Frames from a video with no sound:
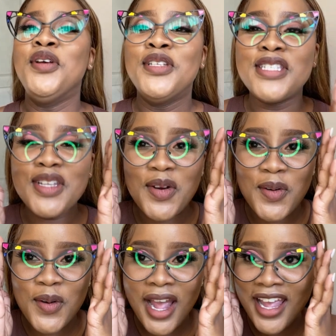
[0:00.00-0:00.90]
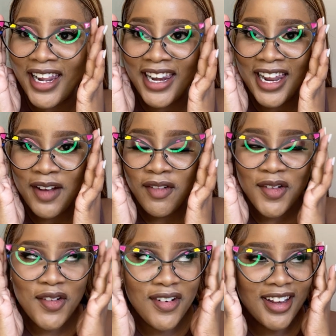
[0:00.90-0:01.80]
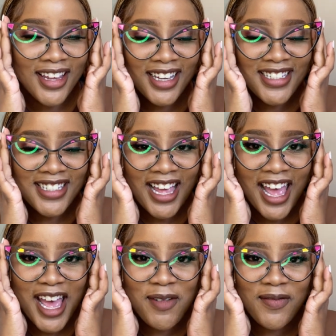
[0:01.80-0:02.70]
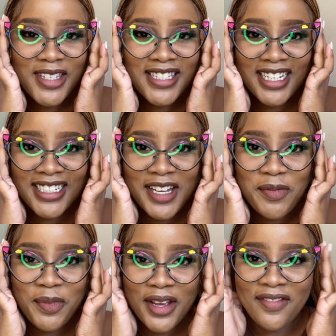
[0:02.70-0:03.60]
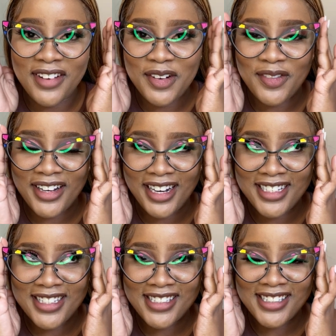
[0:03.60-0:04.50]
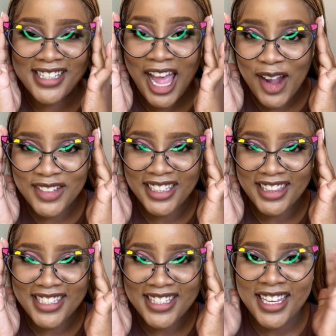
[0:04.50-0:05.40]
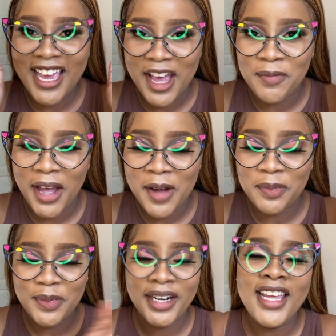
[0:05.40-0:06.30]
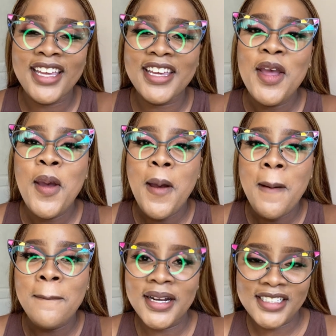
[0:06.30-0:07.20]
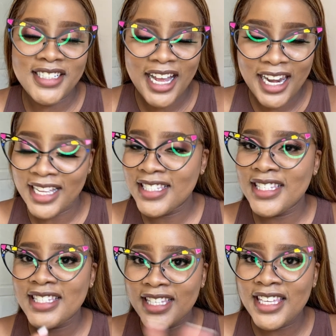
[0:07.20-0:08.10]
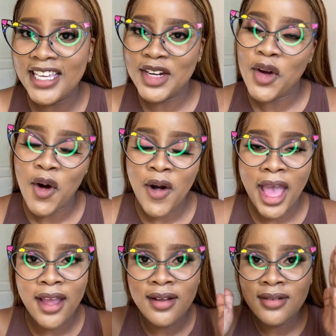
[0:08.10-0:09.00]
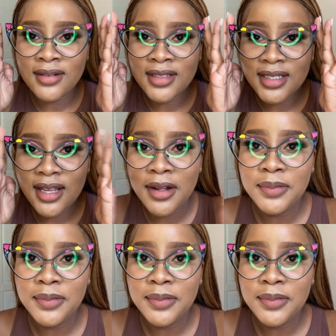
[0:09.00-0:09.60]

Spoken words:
So I love, oh guys, I'm such a big fan of glasses. How did this come up? Like, but yeah, let's see in all angles.